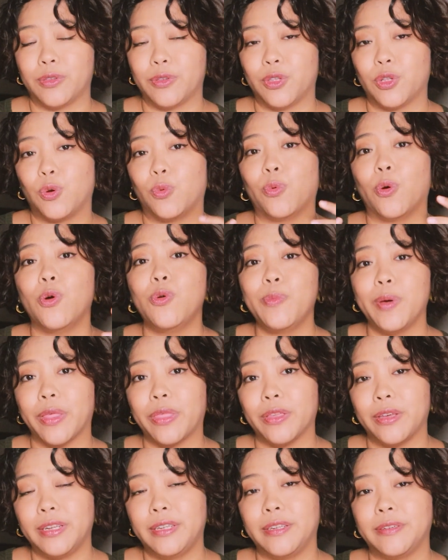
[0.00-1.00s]
So the WOW
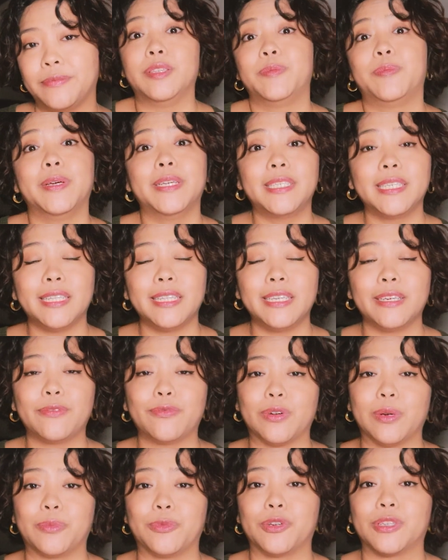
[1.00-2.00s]
method is basically a
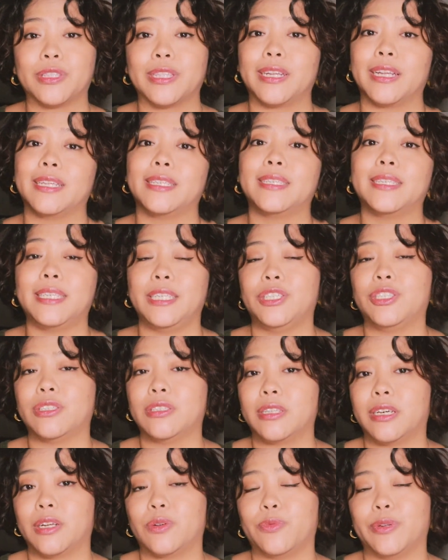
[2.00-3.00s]
framework that I teach a
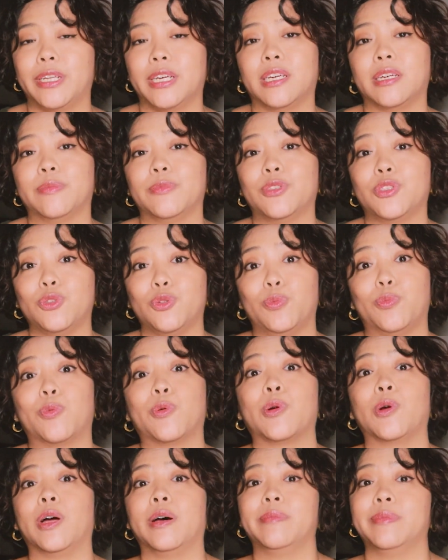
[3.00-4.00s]
lot when it comes to
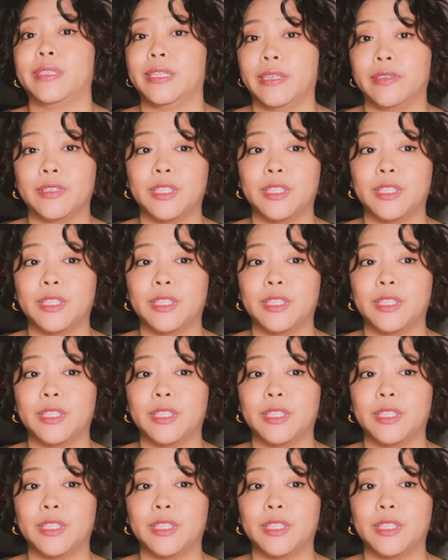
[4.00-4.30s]
prompting,